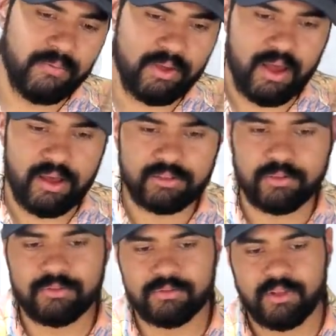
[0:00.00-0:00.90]
We got,
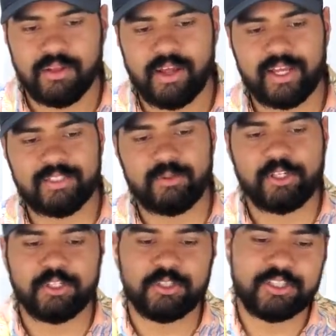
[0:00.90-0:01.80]
so I guess when
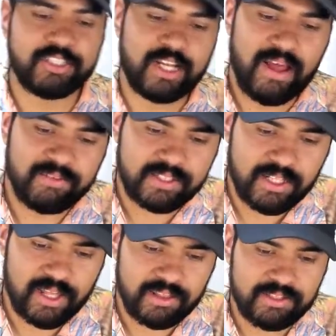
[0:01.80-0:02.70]
you're using it, it's gonna have to
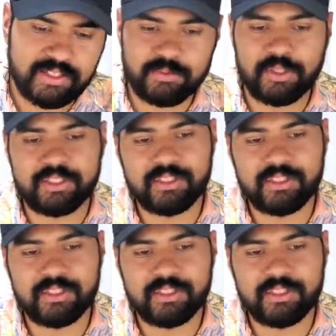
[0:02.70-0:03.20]
sit like this. That's why these